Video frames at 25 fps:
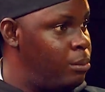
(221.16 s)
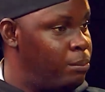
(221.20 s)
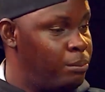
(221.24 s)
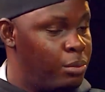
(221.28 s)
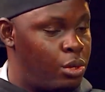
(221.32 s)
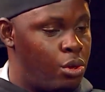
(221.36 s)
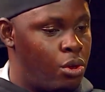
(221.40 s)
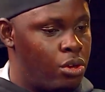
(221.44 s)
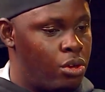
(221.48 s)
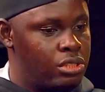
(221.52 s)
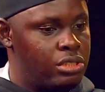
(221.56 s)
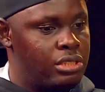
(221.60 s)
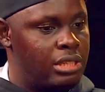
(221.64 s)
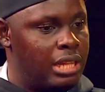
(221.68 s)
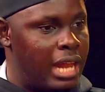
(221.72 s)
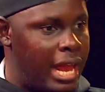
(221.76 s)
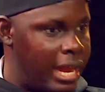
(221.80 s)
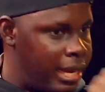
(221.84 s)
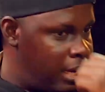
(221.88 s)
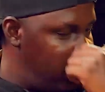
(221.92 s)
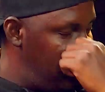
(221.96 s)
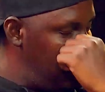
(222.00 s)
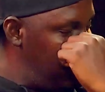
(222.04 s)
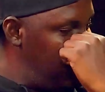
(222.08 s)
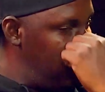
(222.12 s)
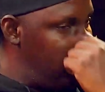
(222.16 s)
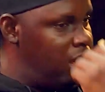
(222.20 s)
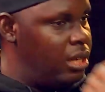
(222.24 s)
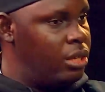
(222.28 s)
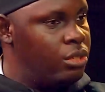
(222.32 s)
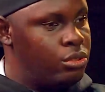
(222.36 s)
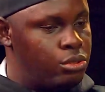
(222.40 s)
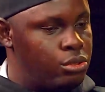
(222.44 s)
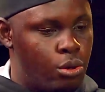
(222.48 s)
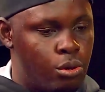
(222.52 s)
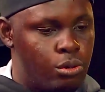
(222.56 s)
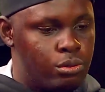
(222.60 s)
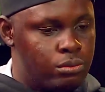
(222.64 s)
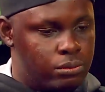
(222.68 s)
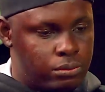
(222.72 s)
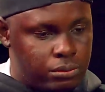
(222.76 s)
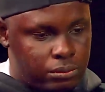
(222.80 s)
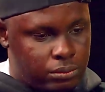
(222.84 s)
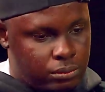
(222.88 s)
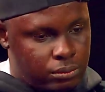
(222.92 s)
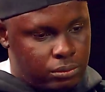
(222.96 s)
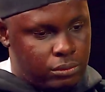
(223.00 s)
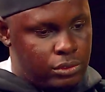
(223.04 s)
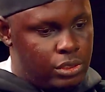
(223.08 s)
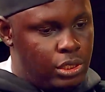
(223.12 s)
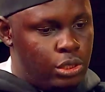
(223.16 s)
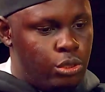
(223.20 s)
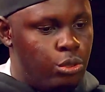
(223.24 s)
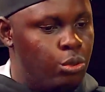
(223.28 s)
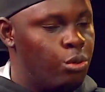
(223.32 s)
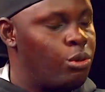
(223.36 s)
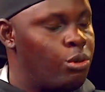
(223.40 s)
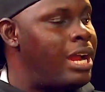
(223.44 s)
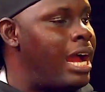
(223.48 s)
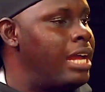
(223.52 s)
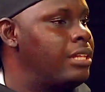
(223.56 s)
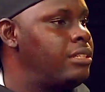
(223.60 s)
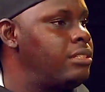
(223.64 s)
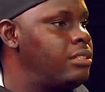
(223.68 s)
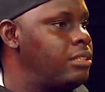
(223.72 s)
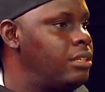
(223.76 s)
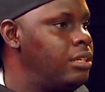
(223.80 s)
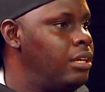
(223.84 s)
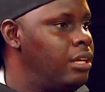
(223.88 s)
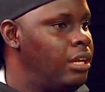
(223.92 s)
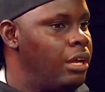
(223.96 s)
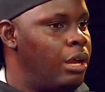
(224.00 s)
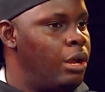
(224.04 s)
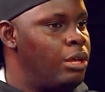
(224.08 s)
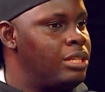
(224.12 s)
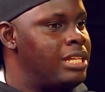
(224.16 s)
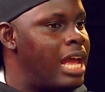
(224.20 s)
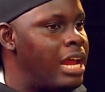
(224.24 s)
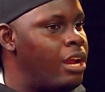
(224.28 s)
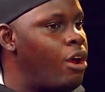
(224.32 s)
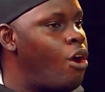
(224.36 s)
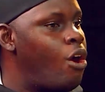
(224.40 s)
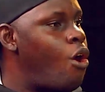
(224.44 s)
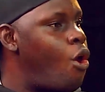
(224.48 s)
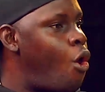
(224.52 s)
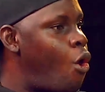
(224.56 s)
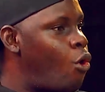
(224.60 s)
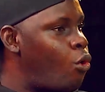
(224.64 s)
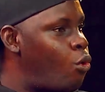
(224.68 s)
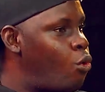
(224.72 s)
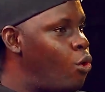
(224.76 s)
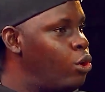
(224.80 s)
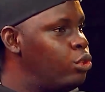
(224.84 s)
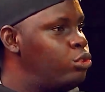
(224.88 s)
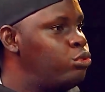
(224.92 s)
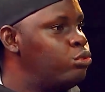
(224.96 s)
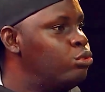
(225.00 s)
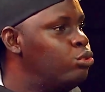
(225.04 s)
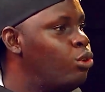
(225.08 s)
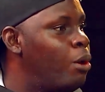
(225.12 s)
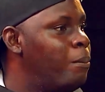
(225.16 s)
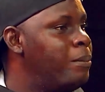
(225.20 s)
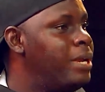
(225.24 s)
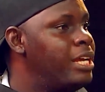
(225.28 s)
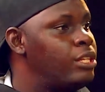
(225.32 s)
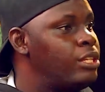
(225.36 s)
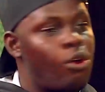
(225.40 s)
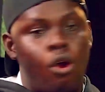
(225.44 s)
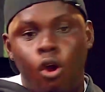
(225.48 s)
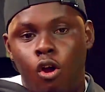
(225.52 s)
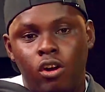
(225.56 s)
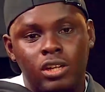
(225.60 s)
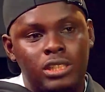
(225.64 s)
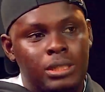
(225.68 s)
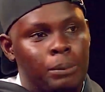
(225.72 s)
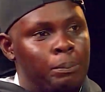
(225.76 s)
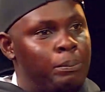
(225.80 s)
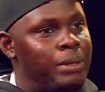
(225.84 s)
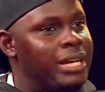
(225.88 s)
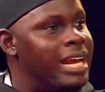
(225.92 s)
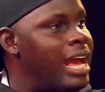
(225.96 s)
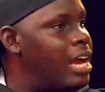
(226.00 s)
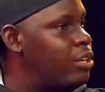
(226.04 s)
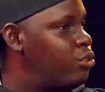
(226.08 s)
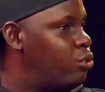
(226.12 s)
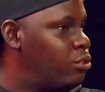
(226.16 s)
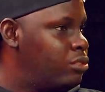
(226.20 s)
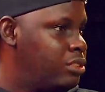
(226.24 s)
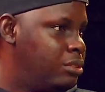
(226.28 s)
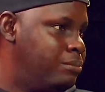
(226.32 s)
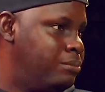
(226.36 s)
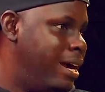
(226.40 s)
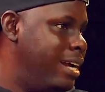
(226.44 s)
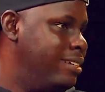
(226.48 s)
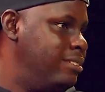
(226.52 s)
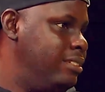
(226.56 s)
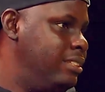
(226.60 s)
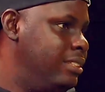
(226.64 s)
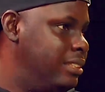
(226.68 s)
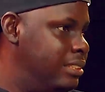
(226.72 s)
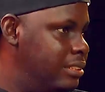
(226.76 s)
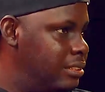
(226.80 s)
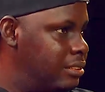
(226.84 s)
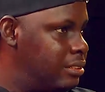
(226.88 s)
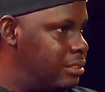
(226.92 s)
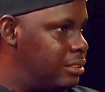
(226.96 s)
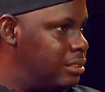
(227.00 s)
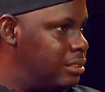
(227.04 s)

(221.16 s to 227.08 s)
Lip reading: Because, like, so you look at, they're not going to nominate all the players on Real Madrid.